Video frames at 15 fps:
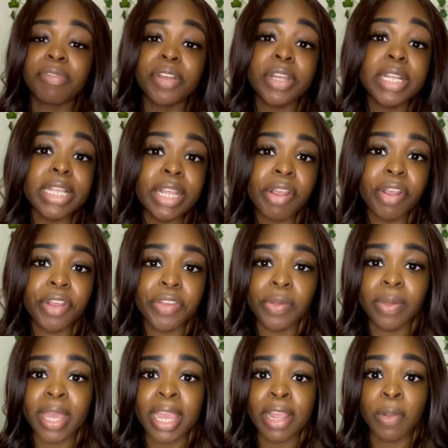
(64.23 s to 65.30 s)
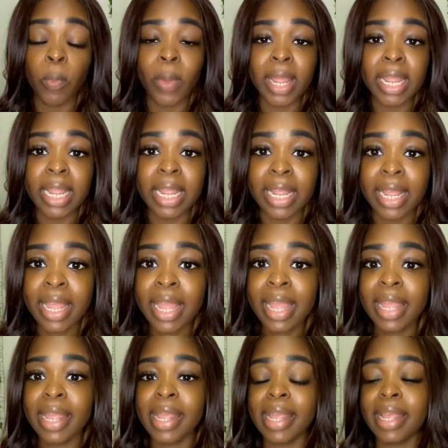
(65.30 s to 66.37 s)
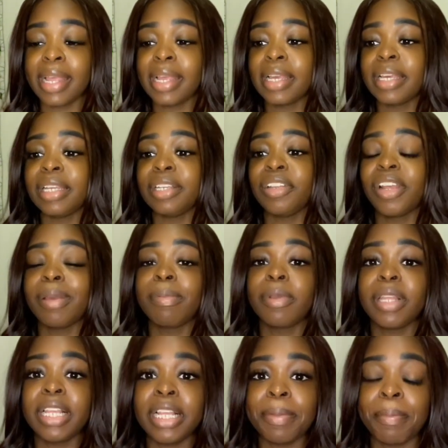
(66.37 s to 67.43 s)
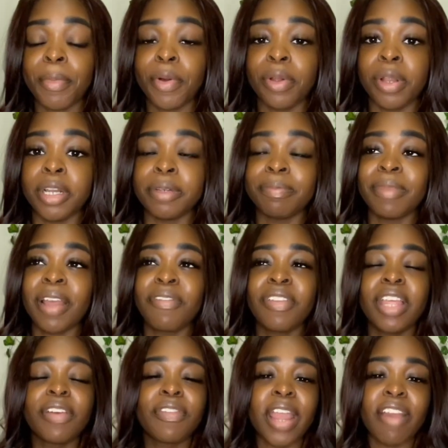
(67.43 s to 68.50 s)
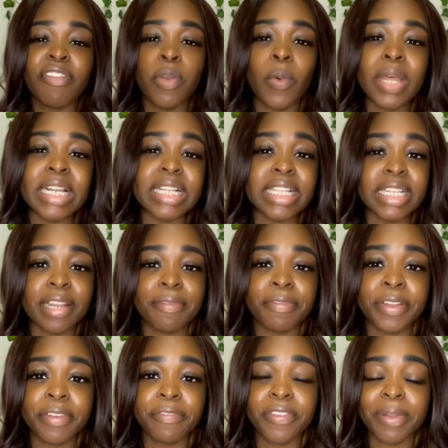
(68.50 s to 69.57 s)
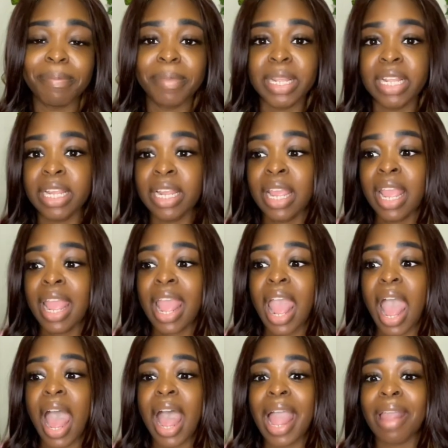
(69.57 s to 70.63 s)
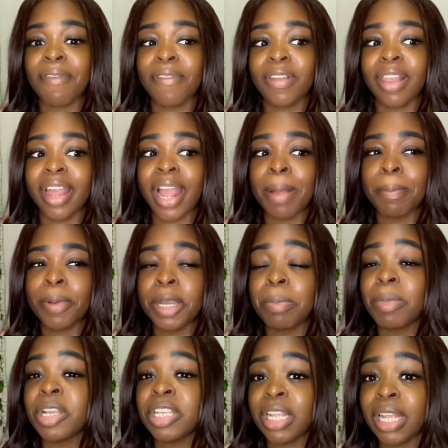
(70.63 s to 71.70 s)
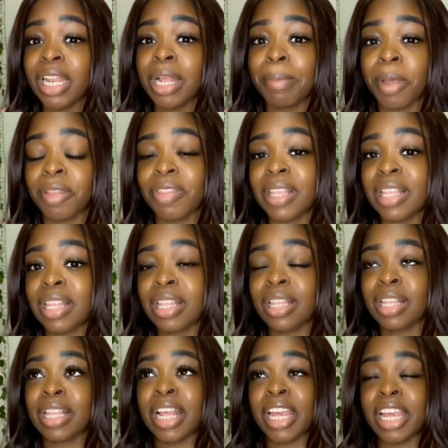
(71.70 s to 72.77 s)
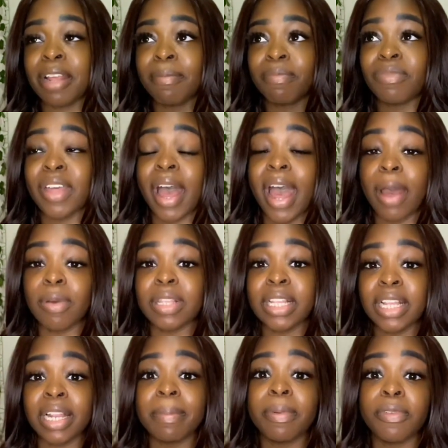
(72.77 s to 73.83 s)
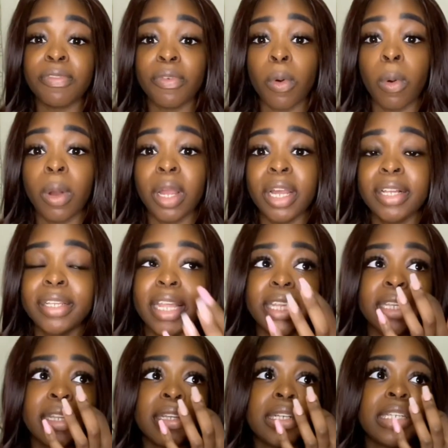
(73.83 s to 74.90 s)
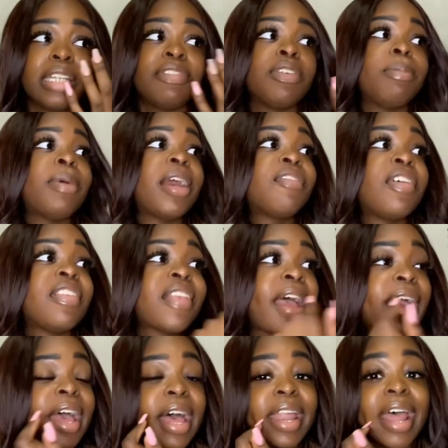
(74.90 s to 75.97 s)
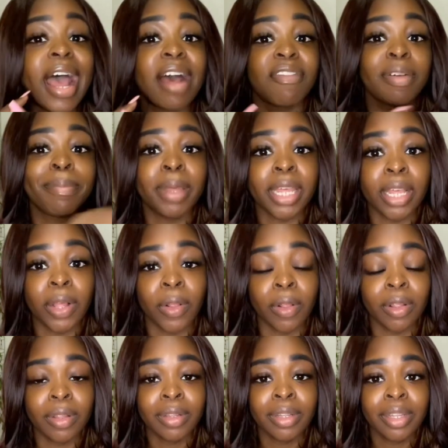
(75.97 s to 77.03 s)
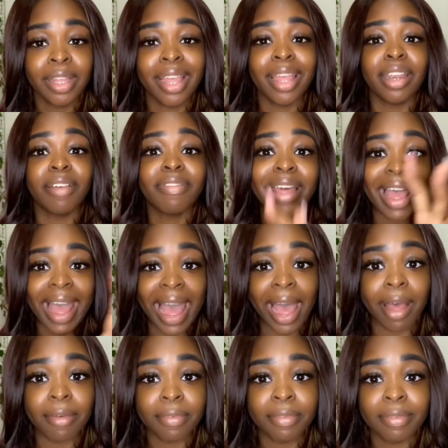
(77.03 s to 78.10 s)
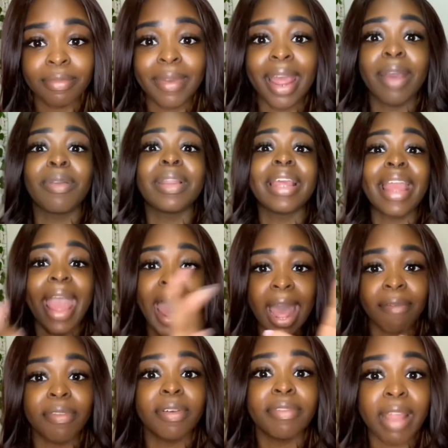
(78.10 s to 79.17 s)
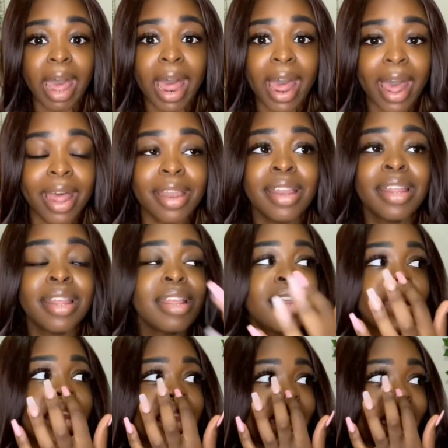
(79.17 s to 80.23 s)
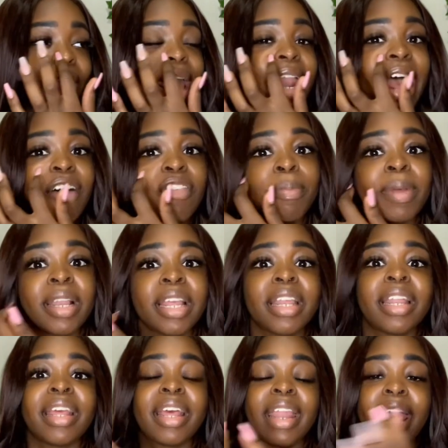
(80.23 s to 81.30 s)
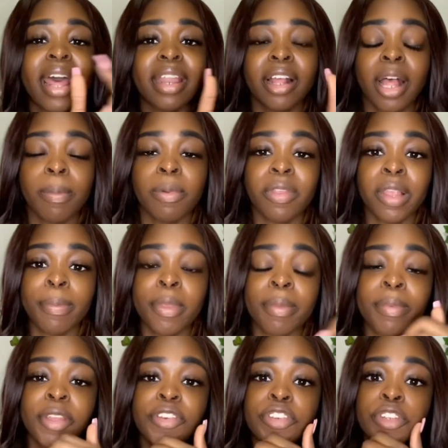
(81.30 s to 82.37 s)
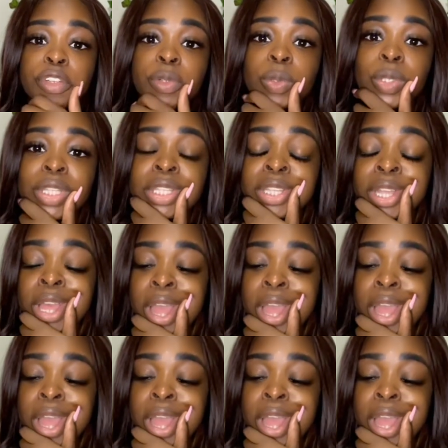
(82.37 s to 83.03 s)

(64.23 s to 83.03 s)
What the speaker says: a year you gain weight and you're able to eat more. I feel like for everyone it's different. For me, I feel like I'm pretty much eating about the same that I was eating before. Like literally for breakfast I had half a bagel, and of that half I only ate half of that, and I had half a banana, and I had a couple sips of my juice.